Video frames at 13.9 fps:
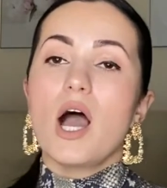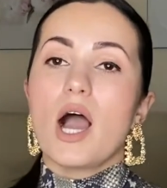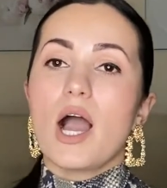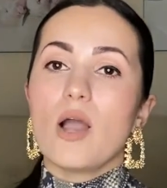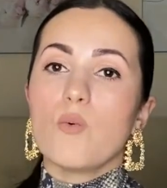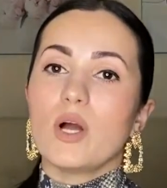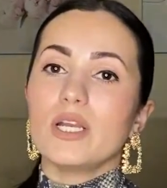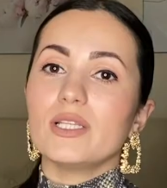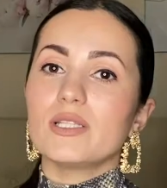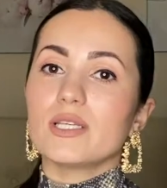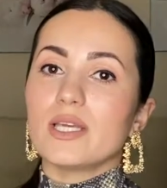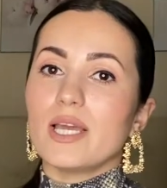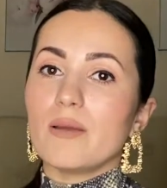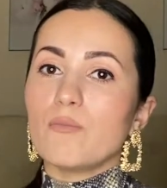I wanted to
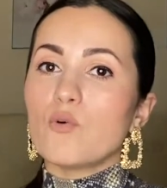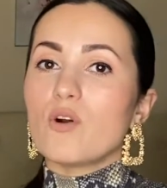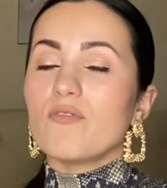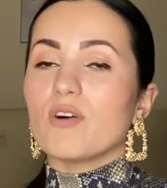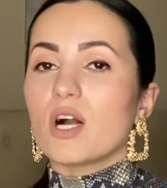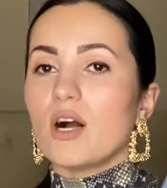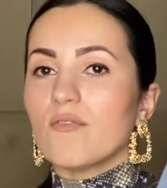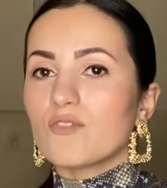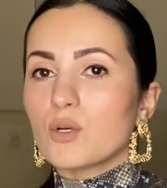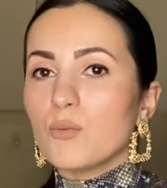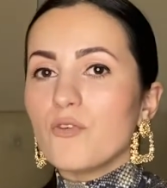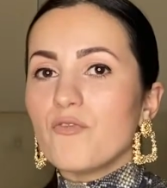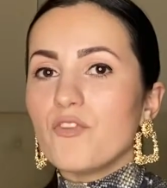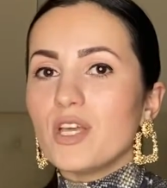get it more of a
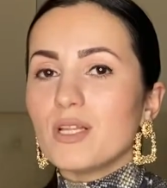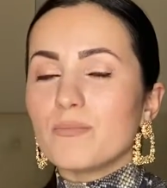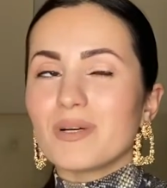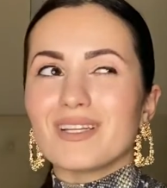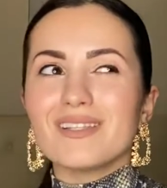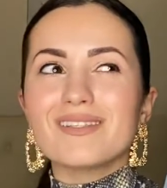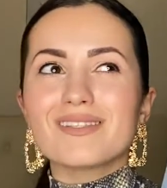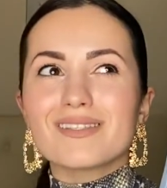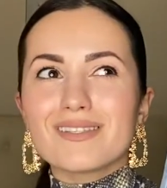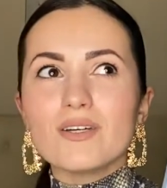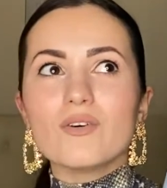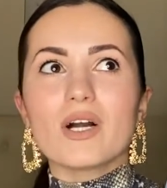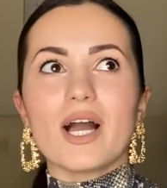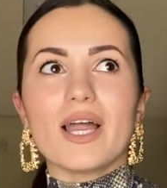comfortable fit, but it's
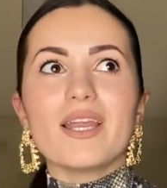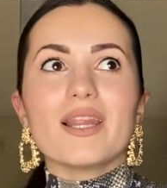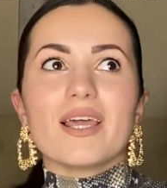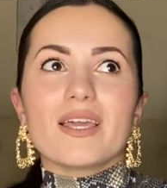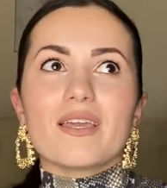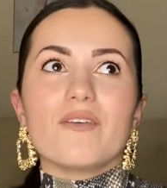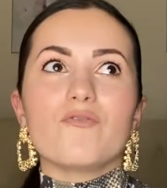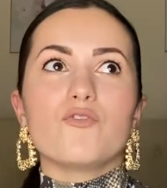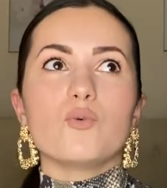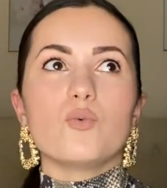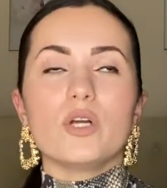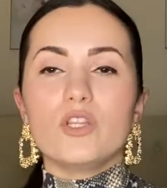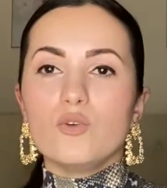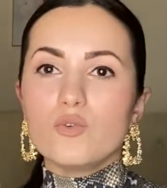still kind of like, if you,
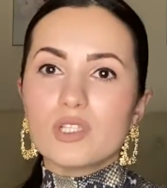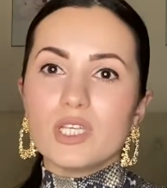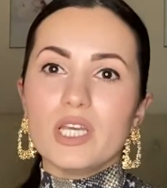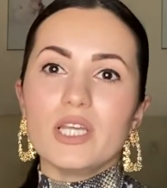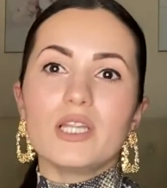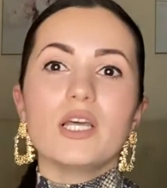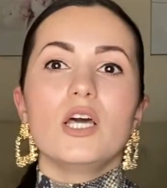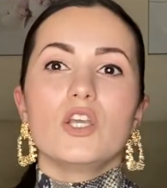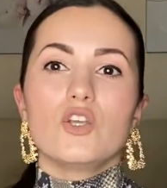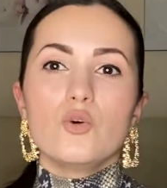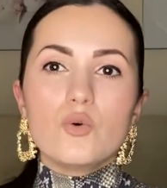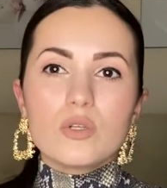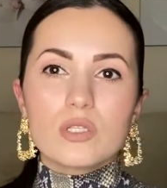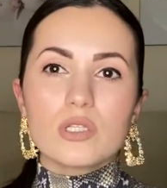when you see it,
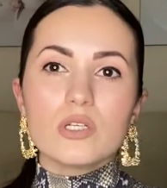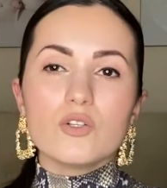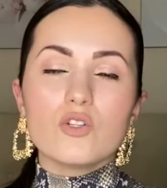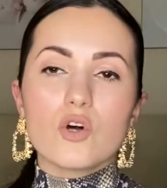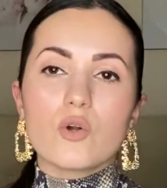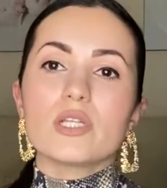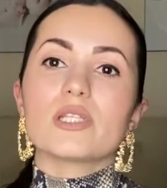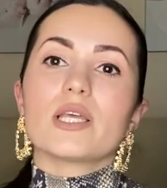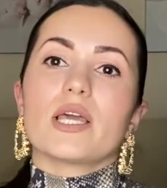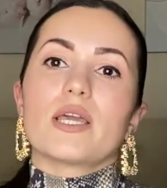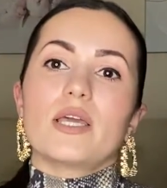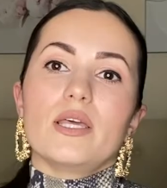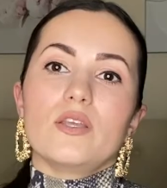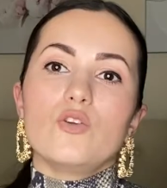you will still notice
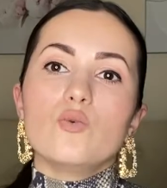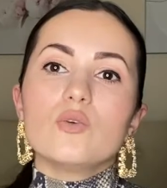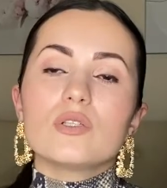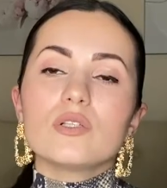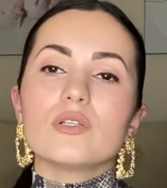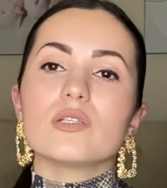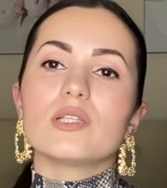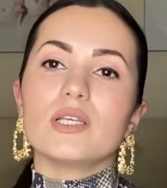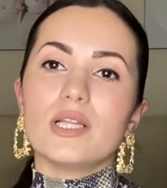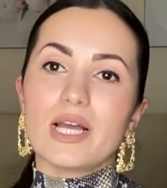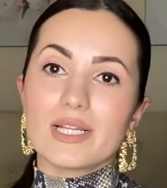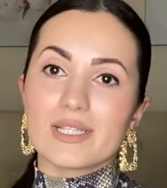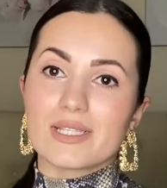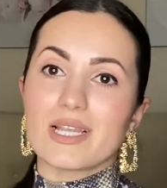like, you will still see
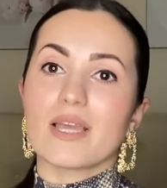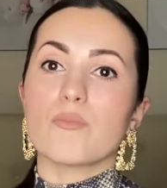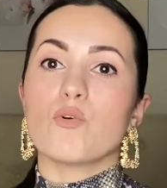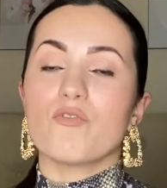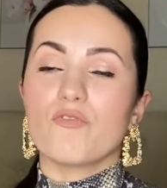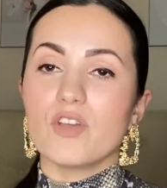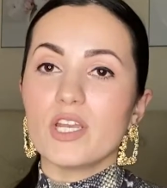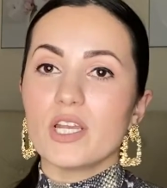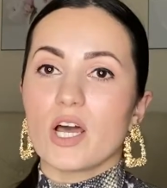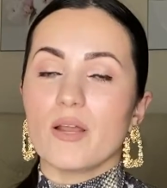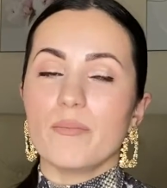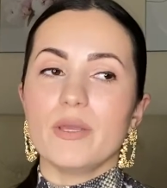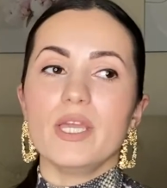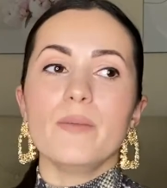that it's like more fitted
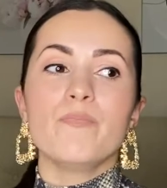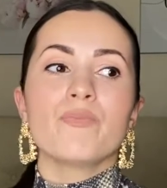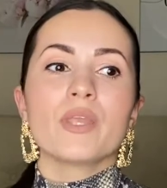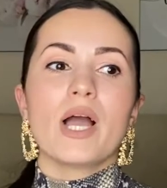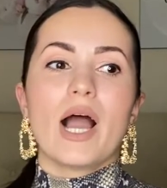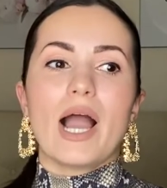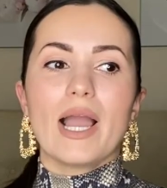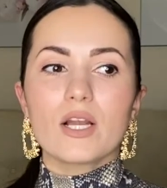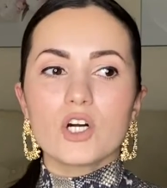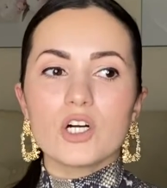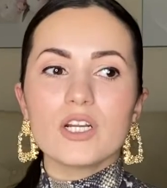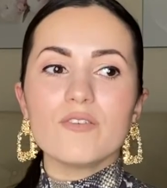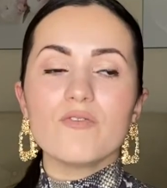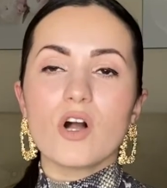on me. I
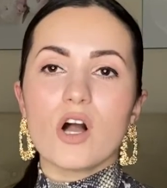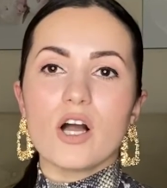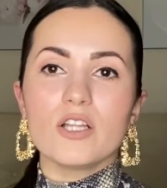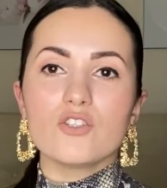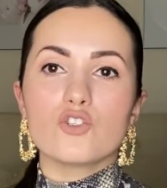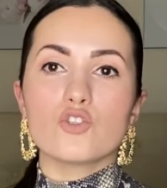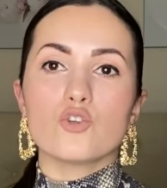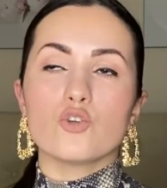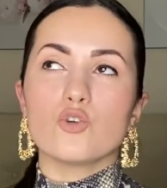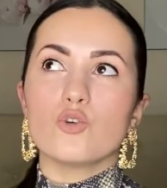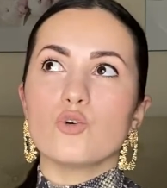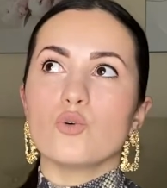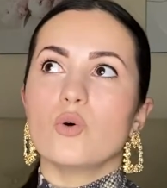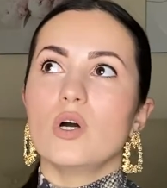could have gone
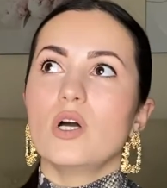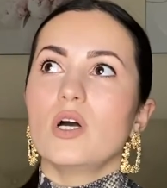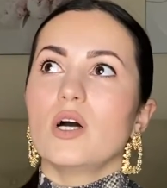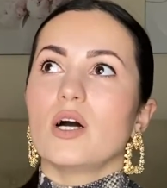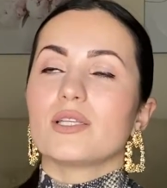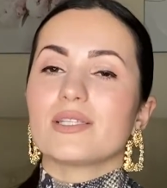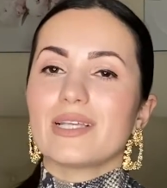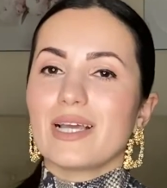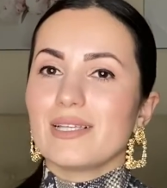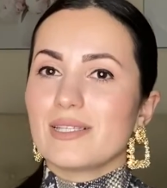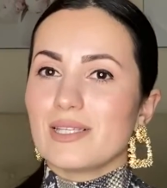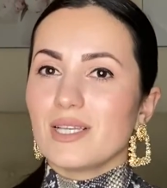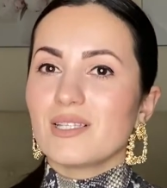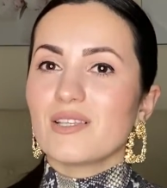to a
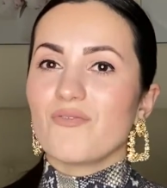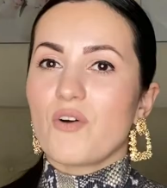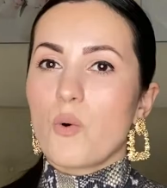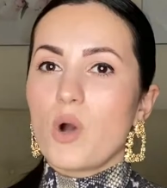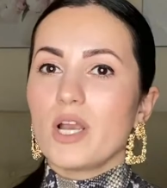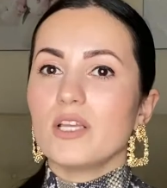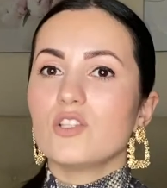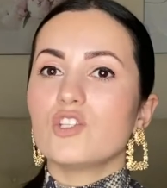size 6 if I wanted